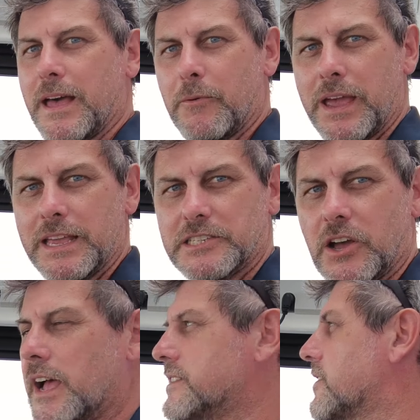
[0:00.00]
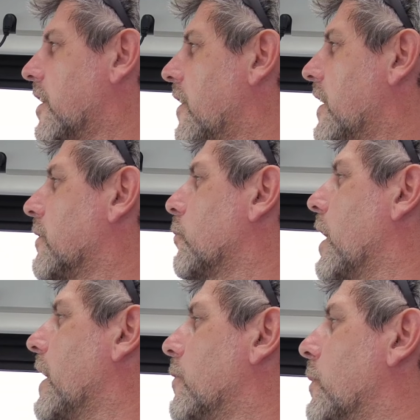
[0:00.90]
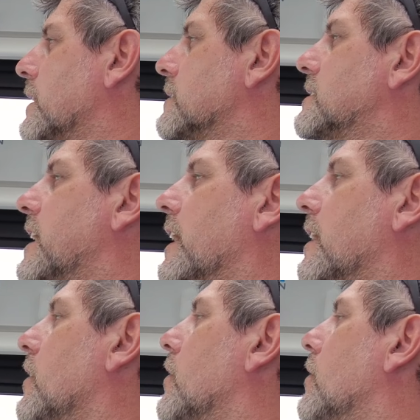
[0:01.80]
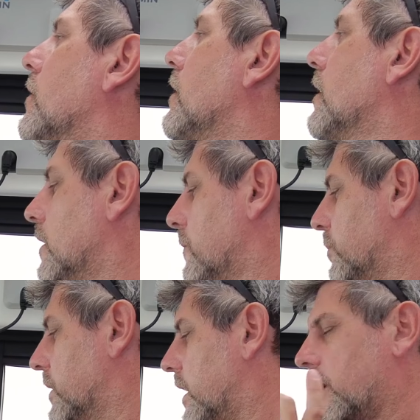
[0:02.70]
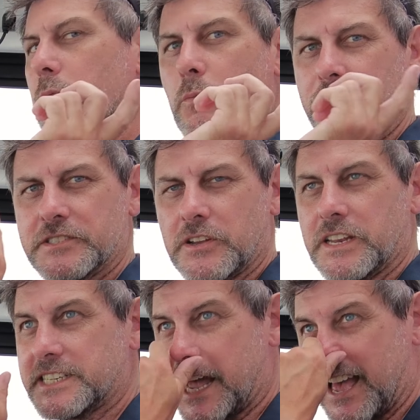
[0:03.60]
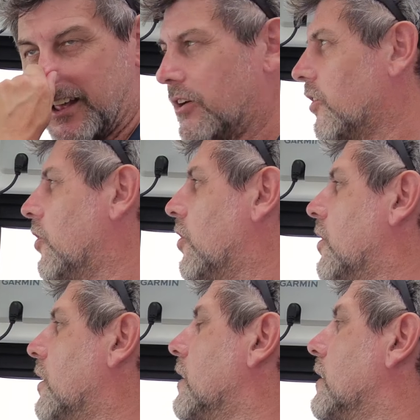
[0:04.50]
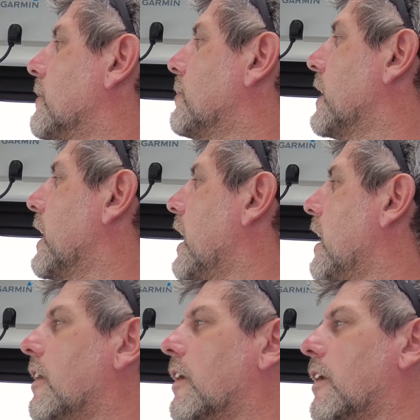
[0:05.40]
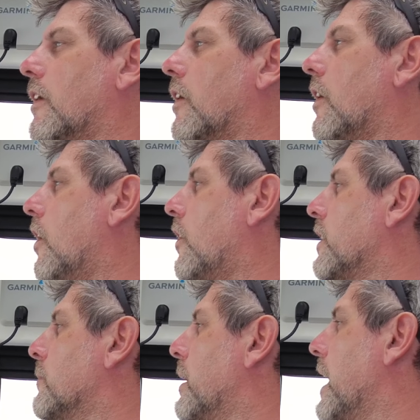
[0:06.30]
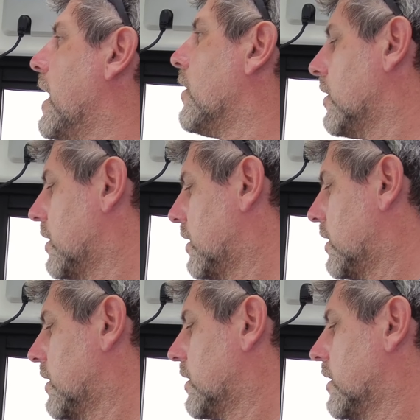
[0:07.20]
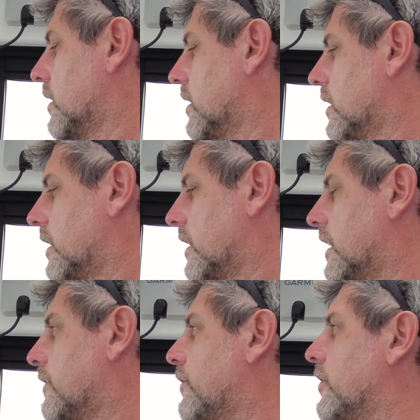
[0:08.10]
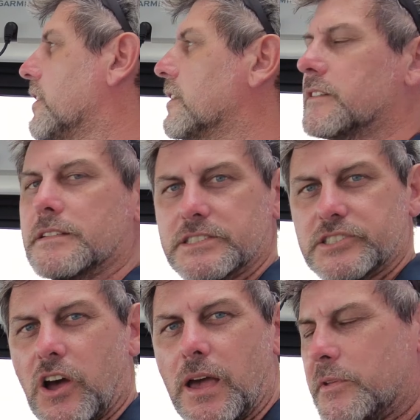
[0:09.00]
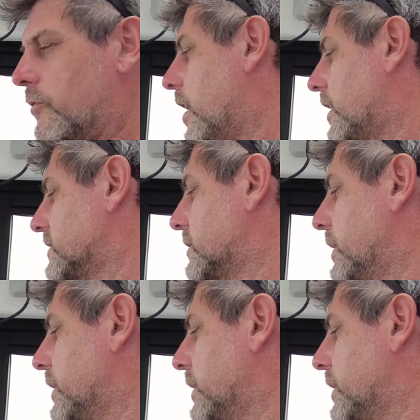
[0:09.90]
about where your tides are going, where the wind's taking you, if it's on your tail or on your bow. If you can time your run to